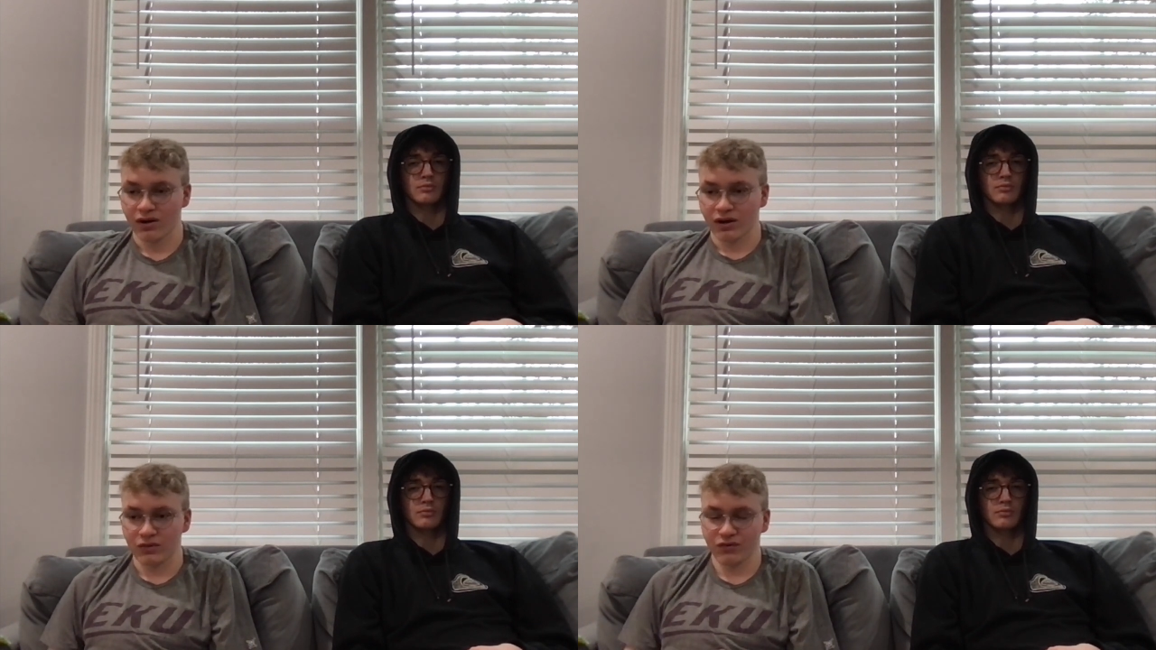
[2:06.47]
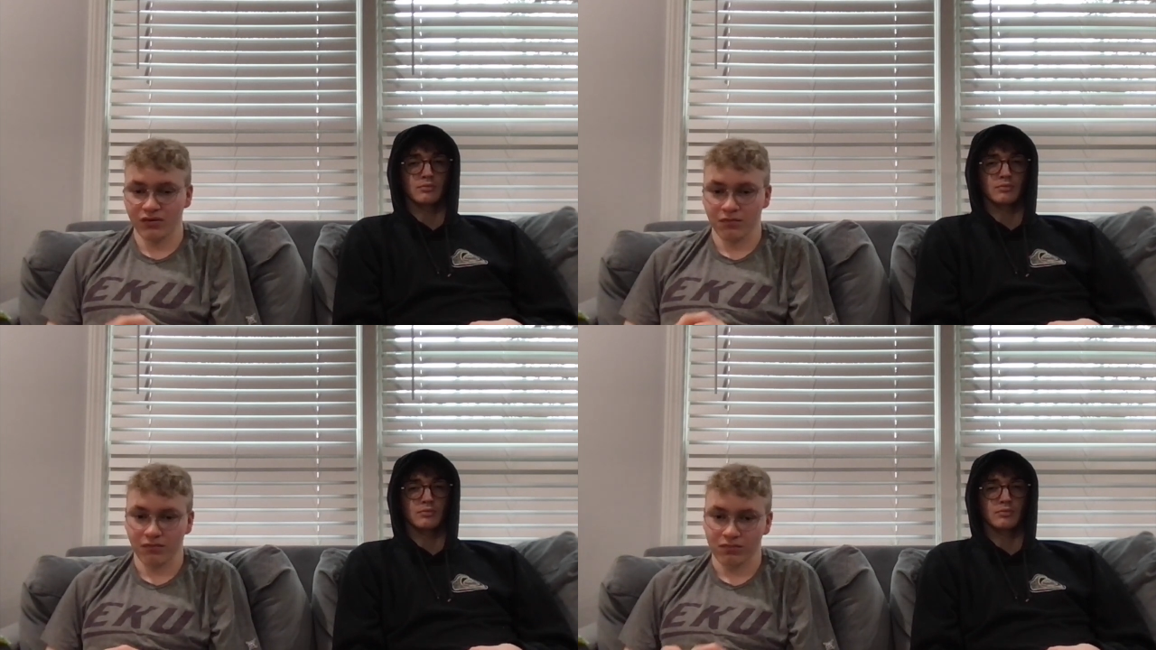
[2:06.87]
Speaker 1: He was
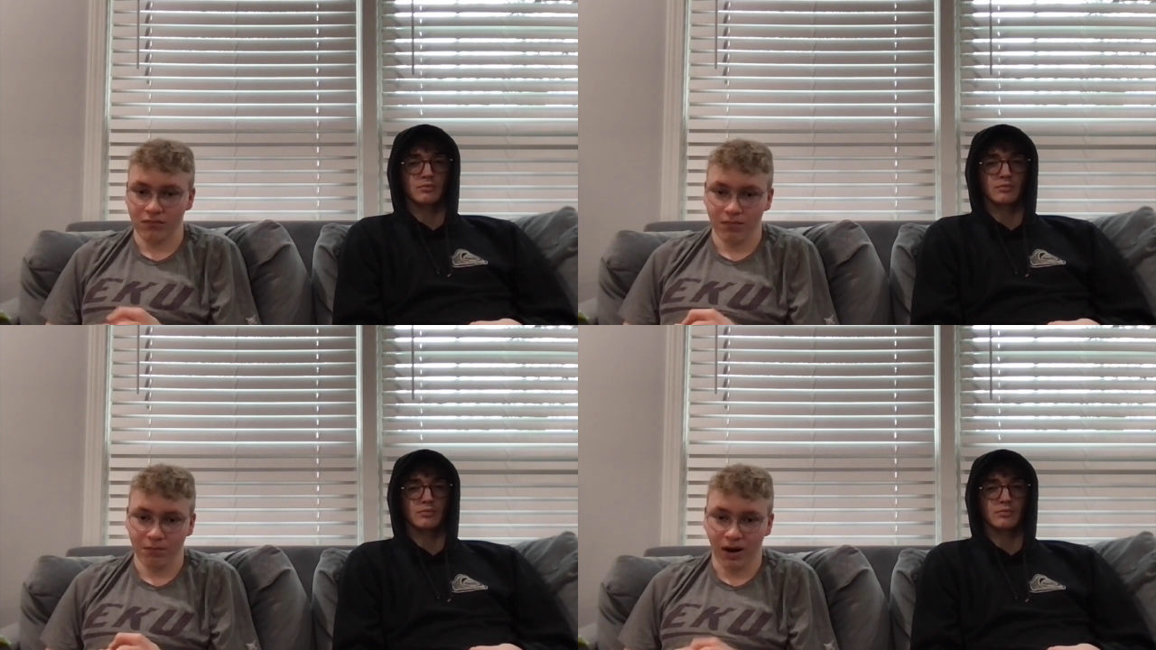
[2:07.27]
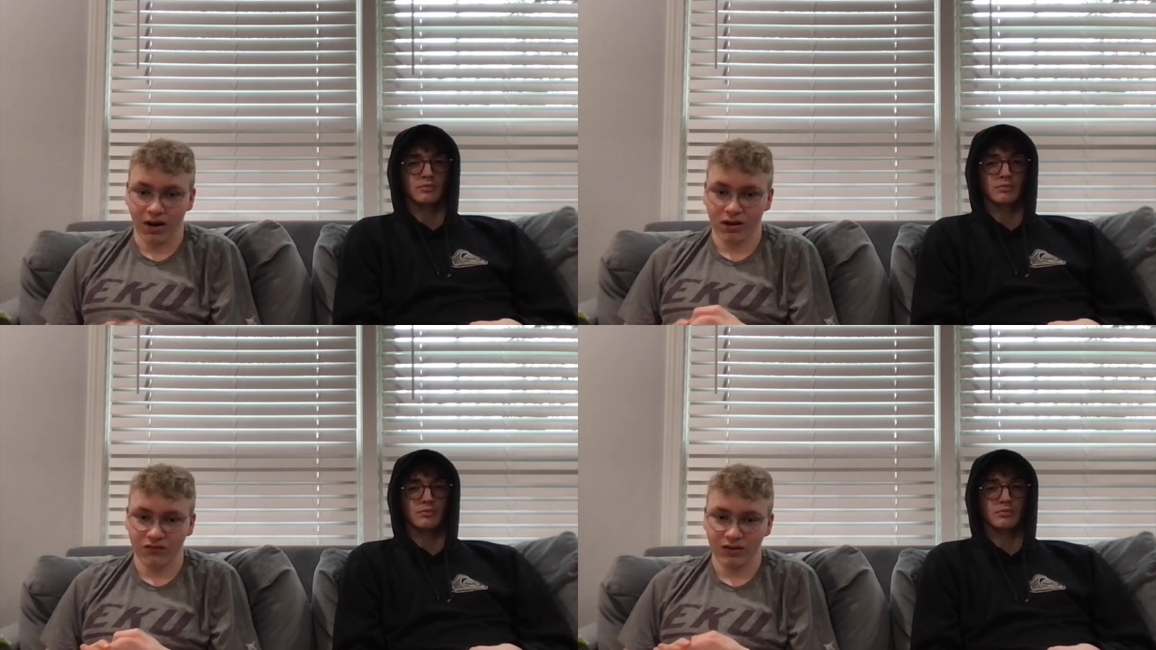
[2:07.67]
in
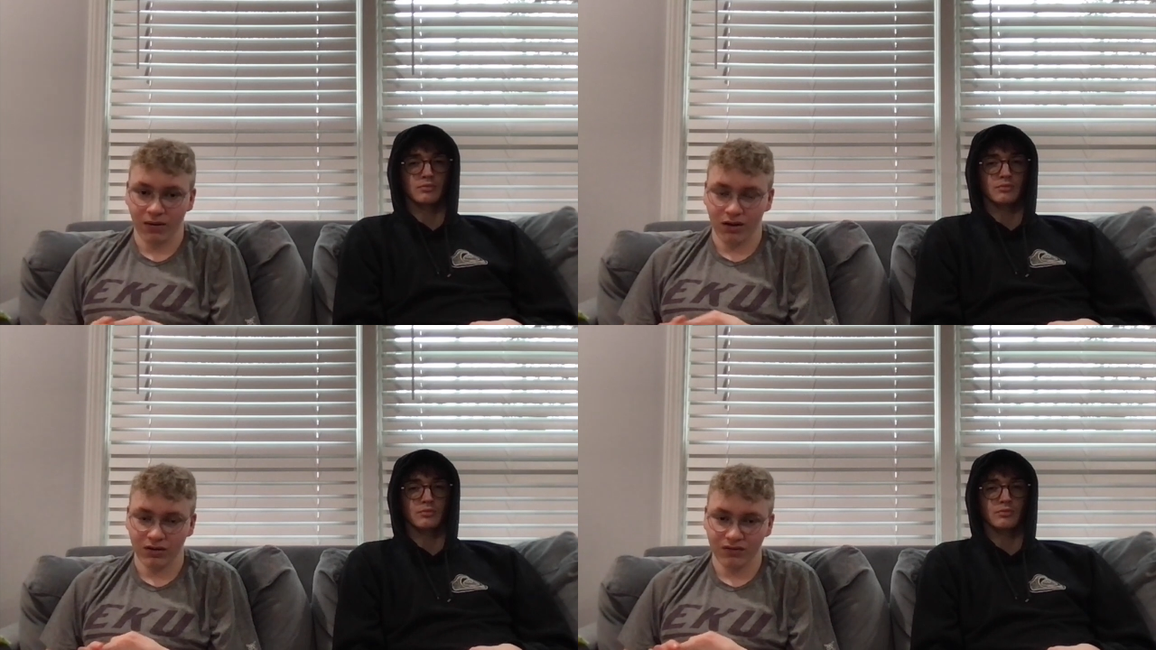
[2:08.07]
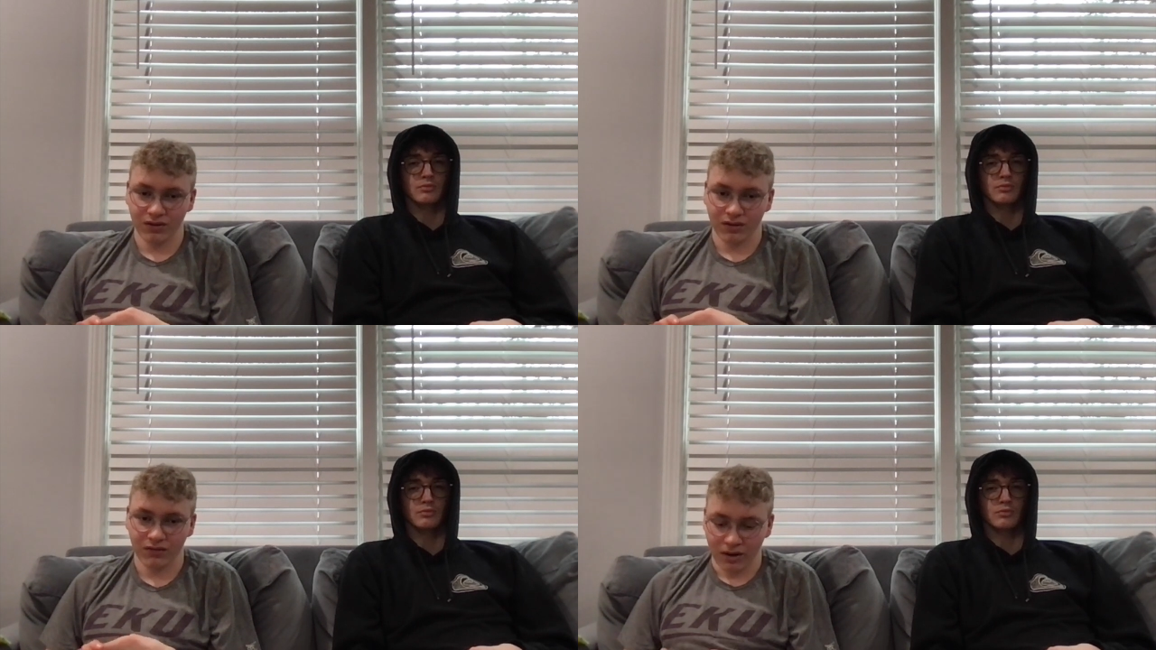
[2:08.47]
biology,
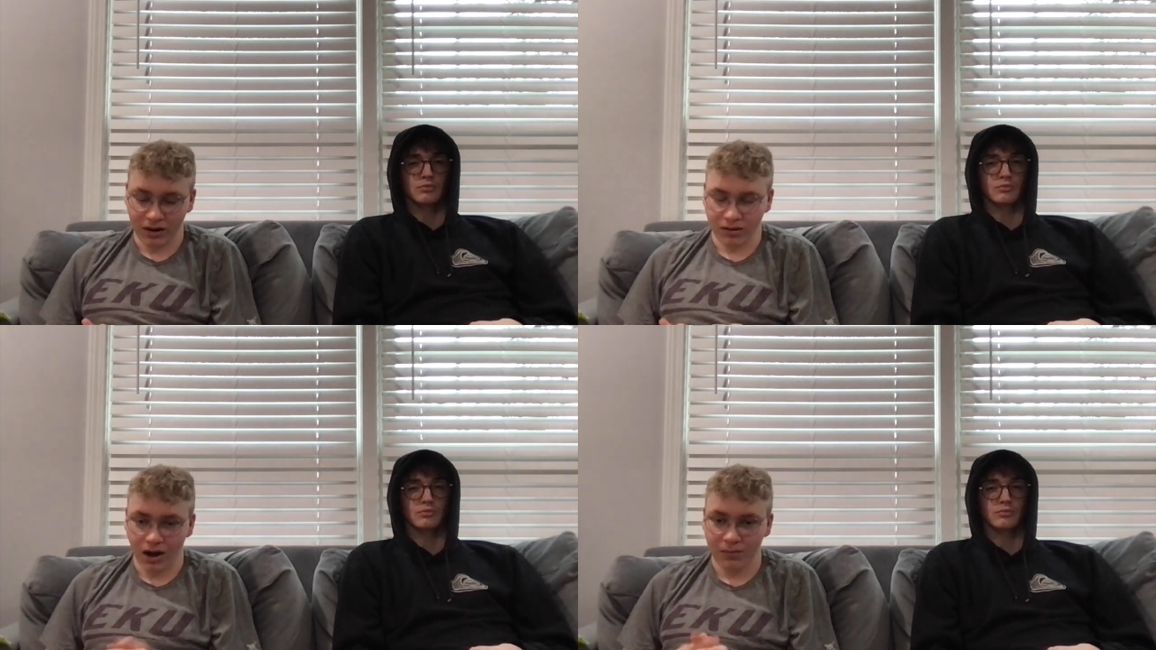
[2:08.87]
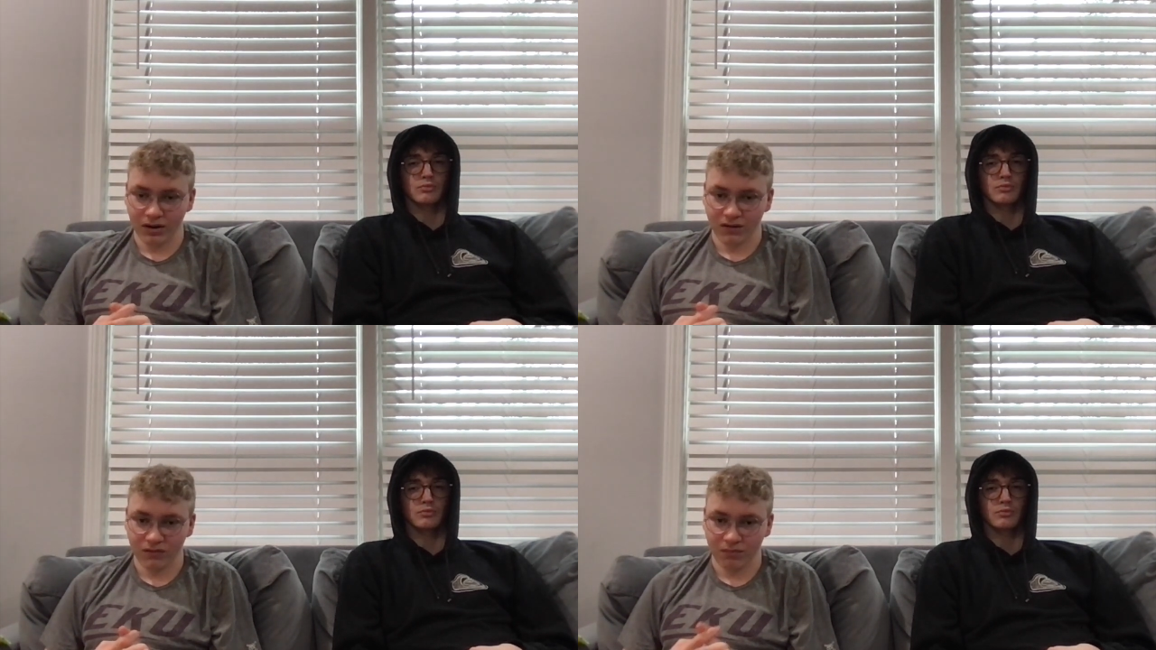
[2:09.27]
politics,
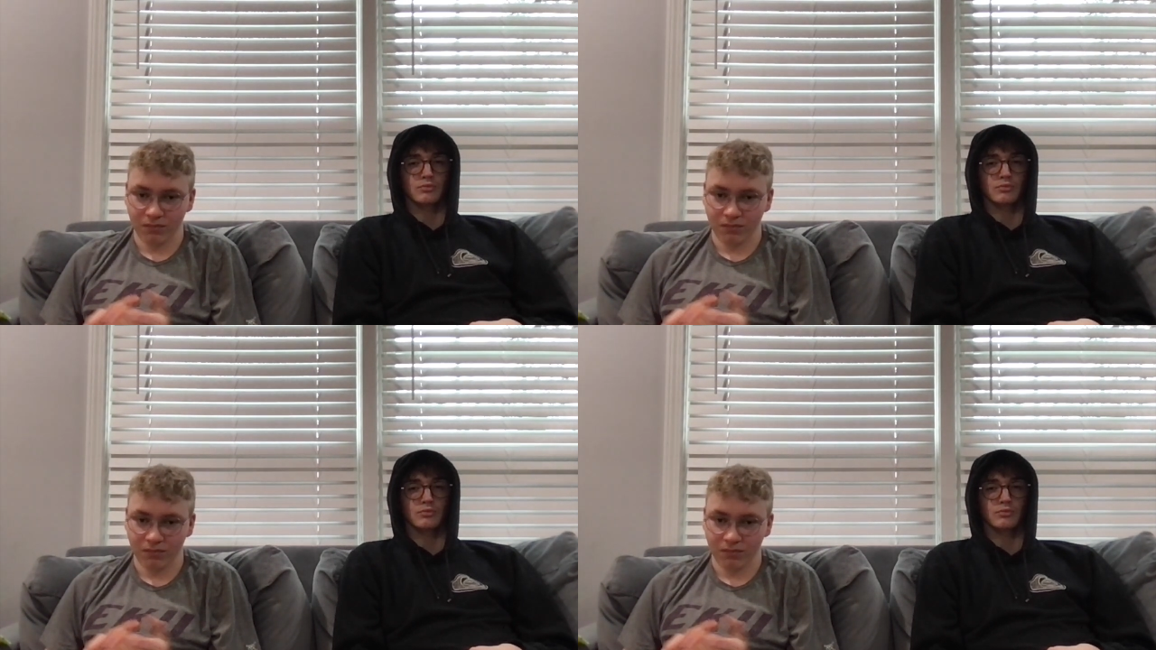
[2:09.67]
economics,